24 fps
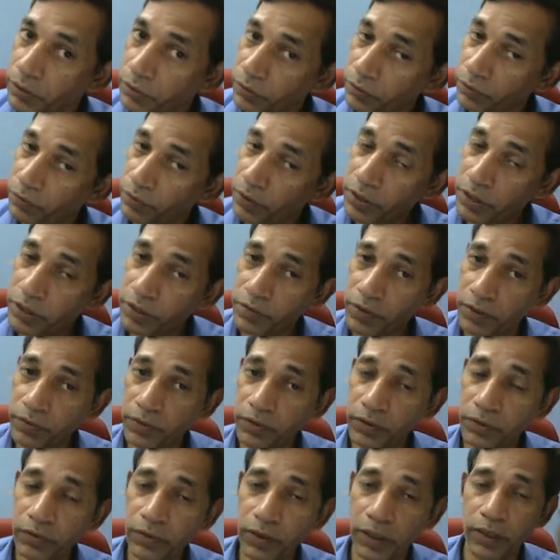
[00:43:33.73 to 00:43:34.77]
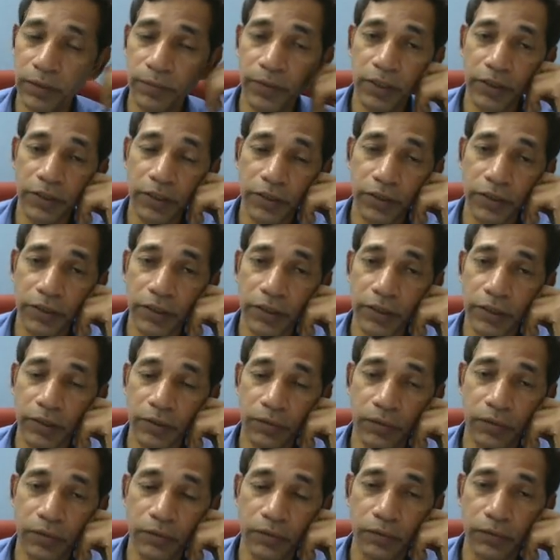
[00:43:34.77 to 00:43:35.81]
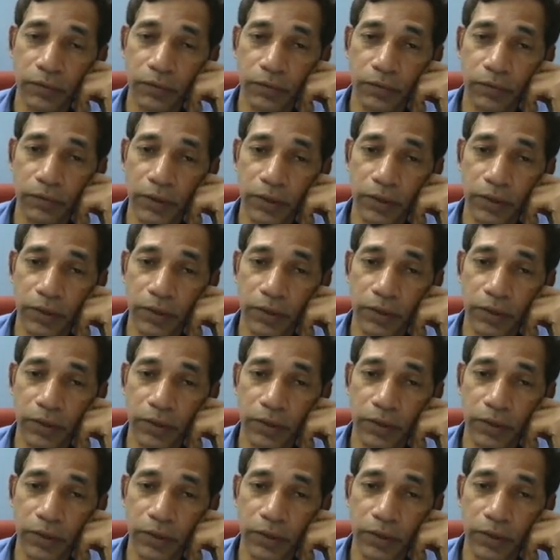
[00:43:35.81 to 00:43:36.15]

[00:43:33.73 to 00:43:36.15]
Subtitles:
So once you are going to eliminate the state Q2,